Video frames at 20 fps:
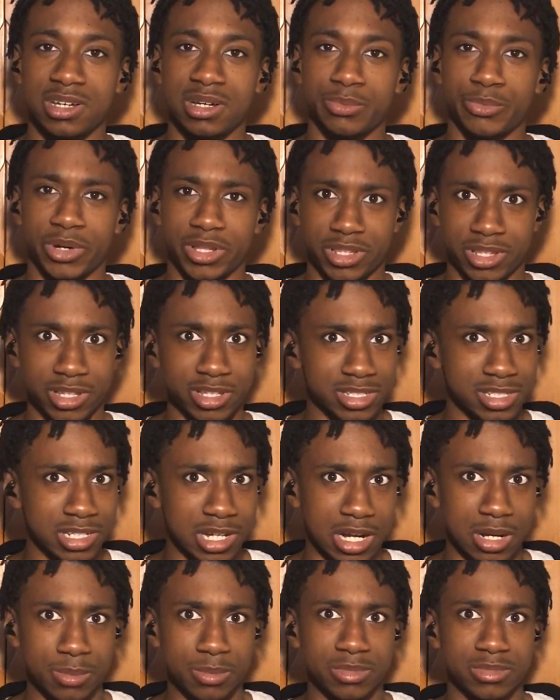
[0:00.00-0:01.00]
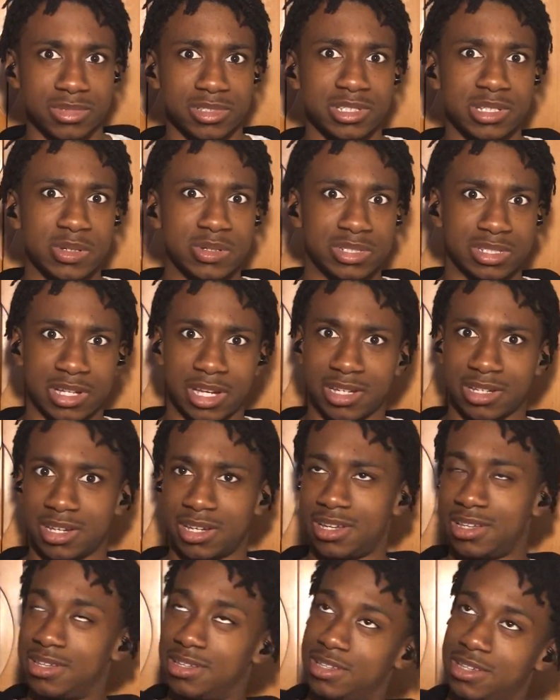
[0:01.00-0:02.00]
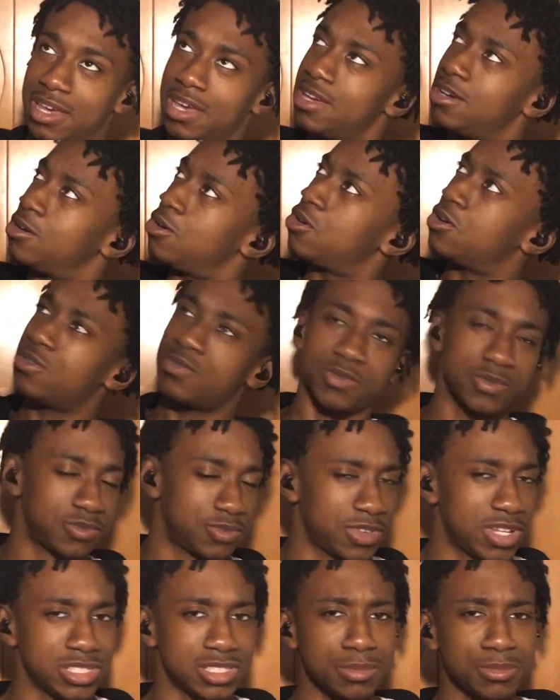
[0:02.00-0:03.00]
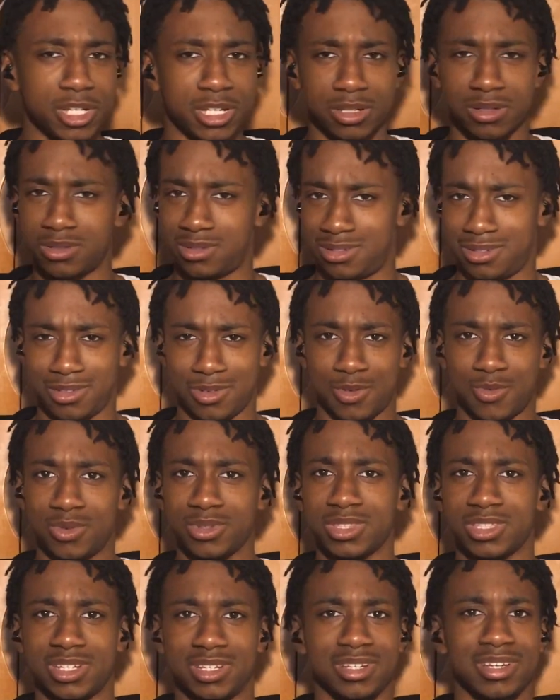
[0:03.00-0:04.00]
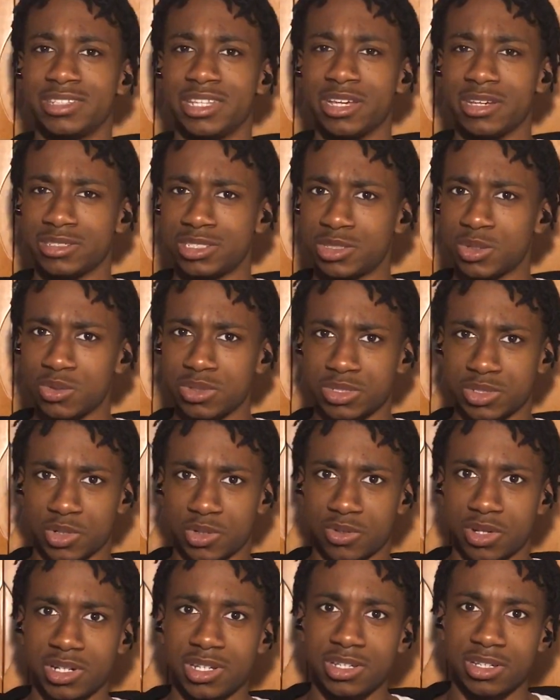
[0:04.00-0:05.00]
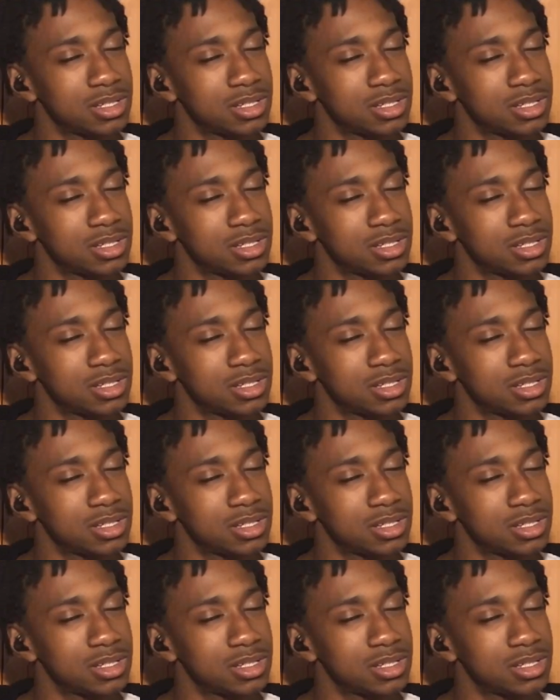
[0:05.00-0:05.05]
But this time it was like a yay haul fence. I'm like, yo, what the? They installed this already?